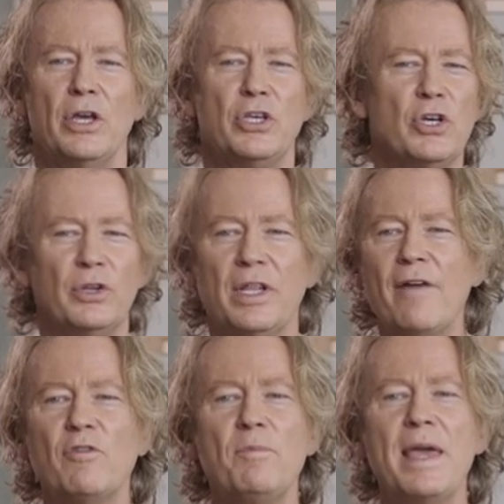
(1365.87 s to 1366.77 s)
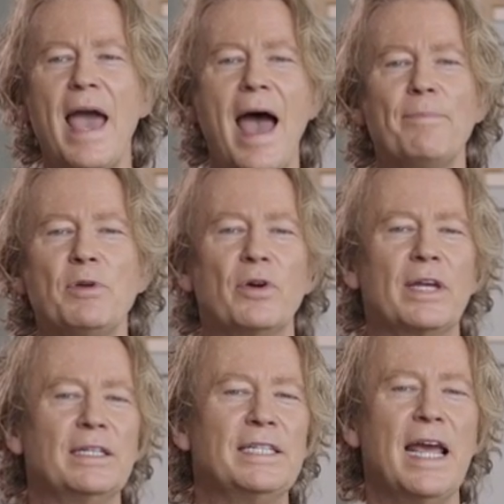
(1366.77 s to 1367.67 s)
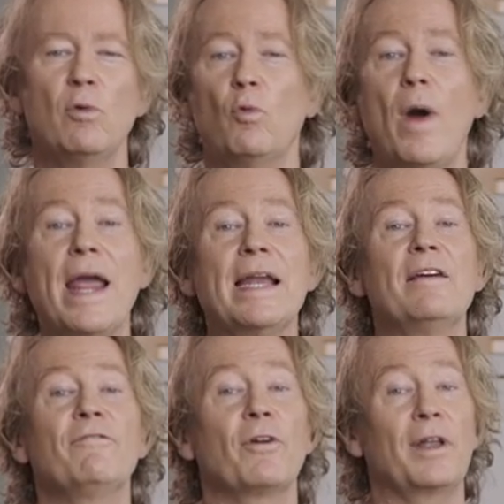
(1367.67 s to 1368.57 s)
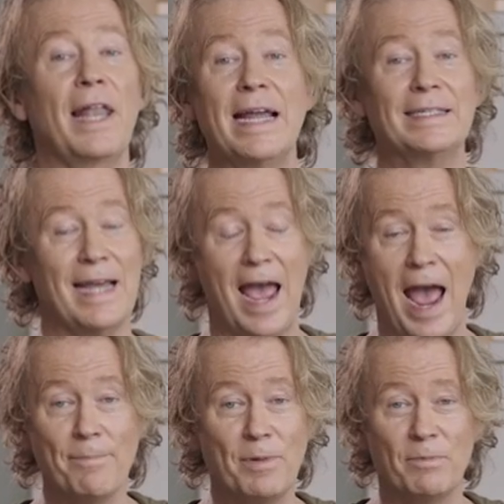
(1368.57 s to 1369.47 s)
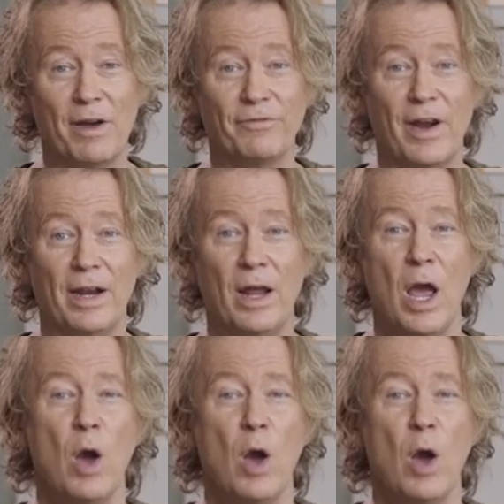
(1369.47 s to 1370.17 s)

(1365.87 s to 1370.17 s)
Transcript: You'll never be happy or content waiting for light to happen, my friend,